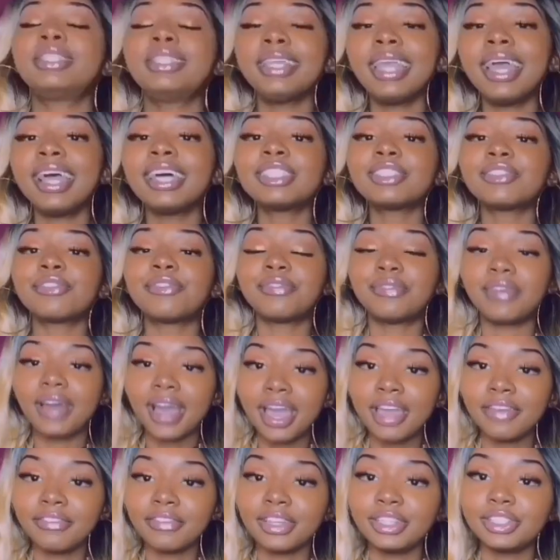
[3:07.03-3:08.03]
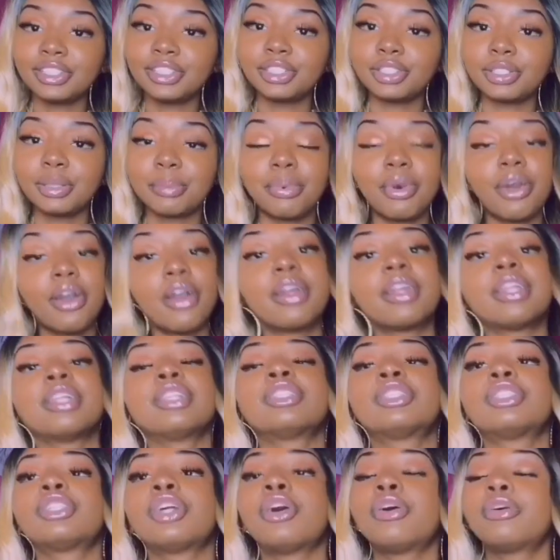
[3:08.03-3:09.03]
She has 5 inches of
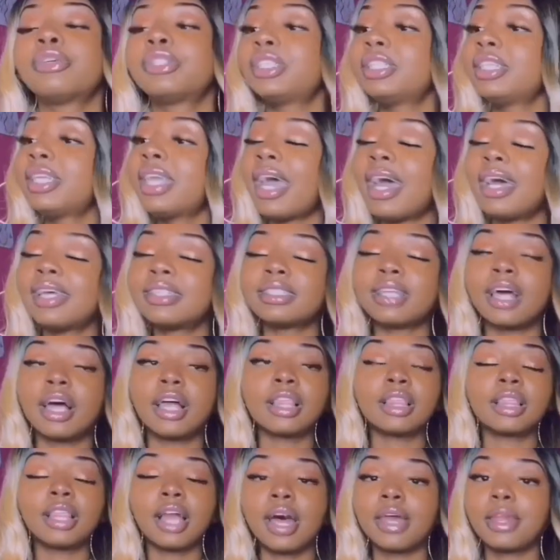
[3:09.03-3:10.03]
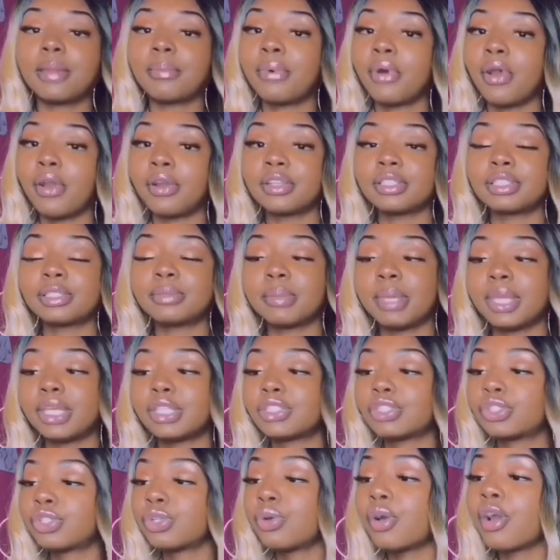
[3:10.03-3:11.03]
parting, so she has a lot of parting
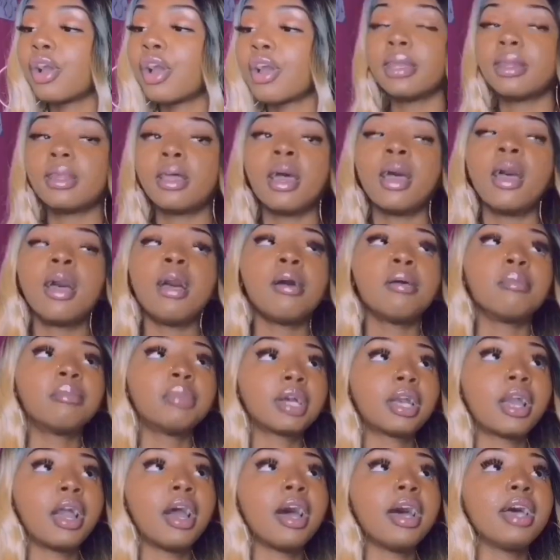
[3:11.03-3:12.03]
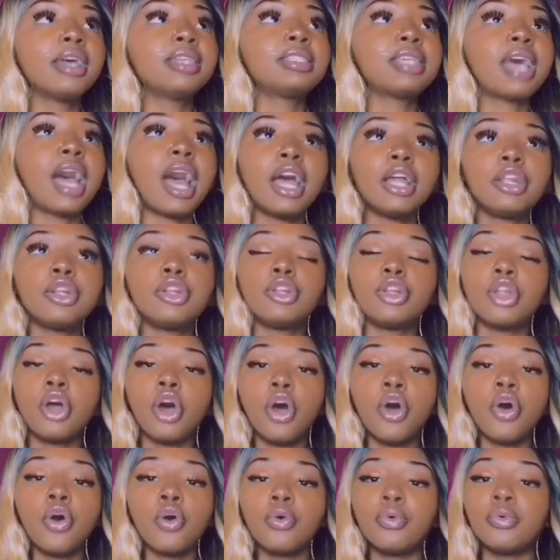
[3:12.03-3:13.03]
space to her. And because I
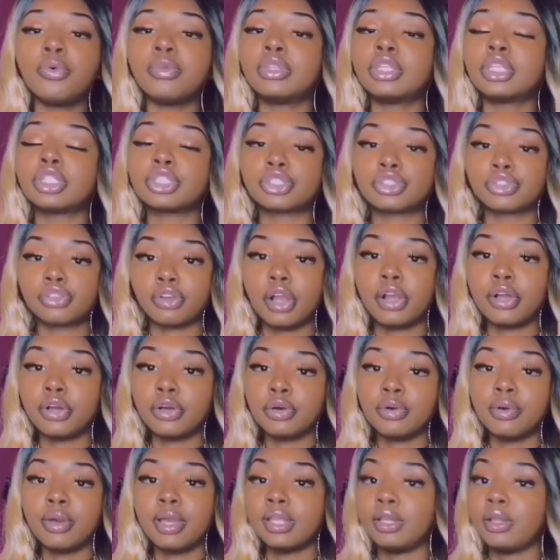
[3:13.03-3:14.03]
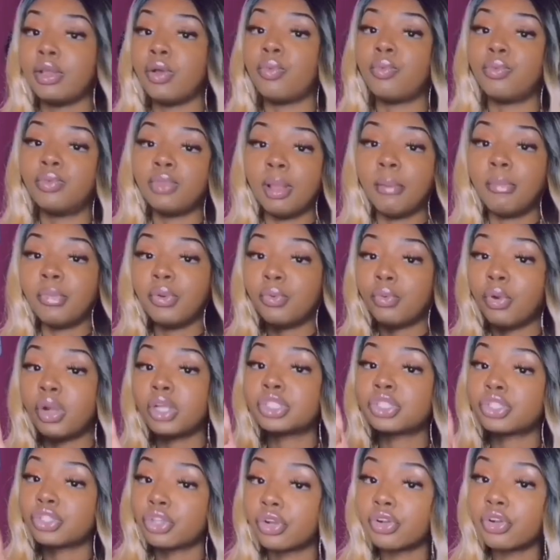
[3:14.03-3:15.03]
know the struggle and the
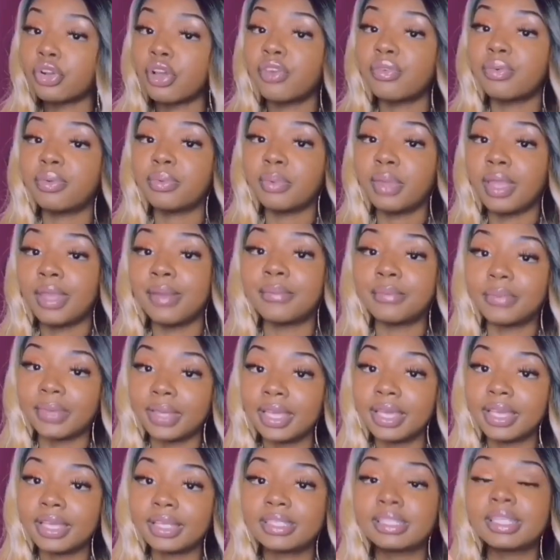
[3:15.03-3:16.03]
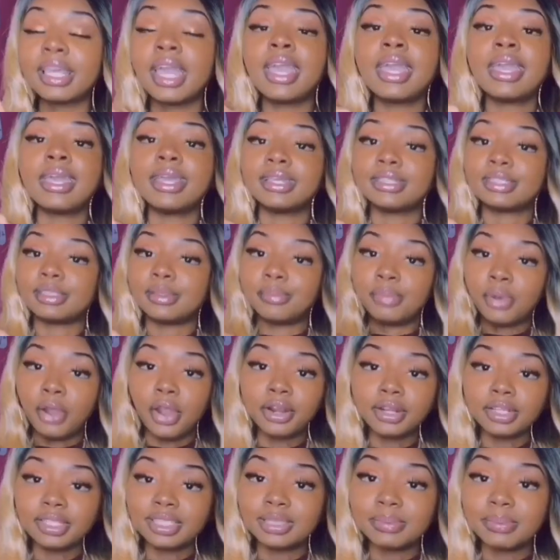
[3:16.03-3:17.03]
#1 turn off for wearing wigs is the
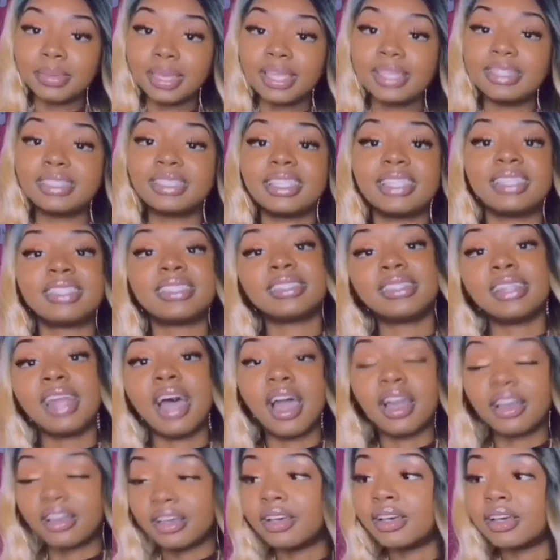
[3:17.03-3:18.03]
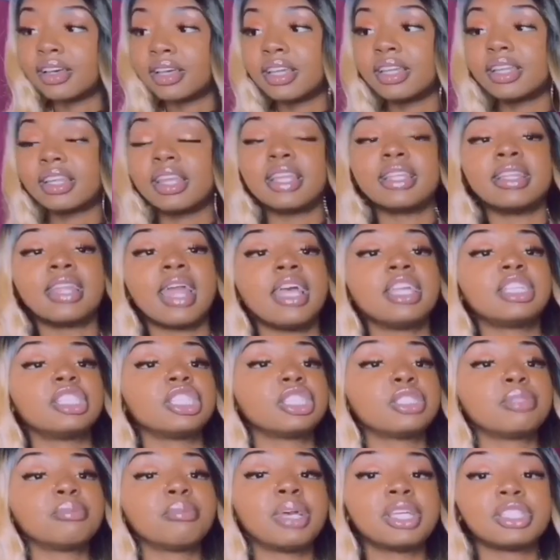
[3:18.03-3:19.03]
parting space is not good, and that
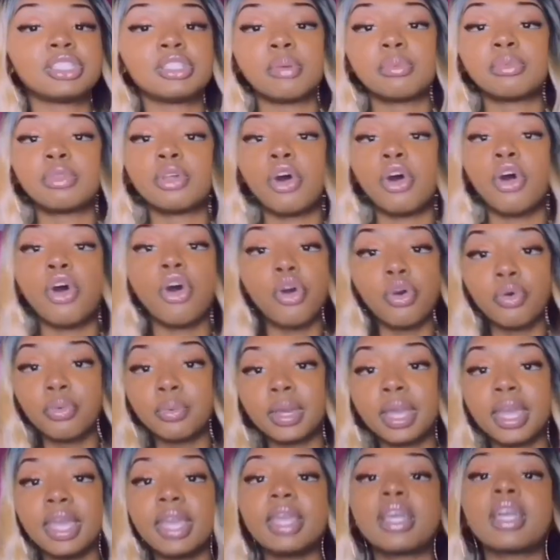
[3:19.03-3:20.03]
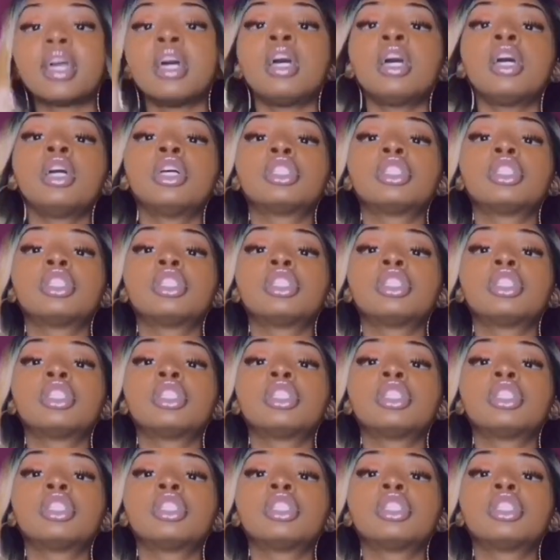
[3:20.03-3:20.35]
just mess up the whole wig.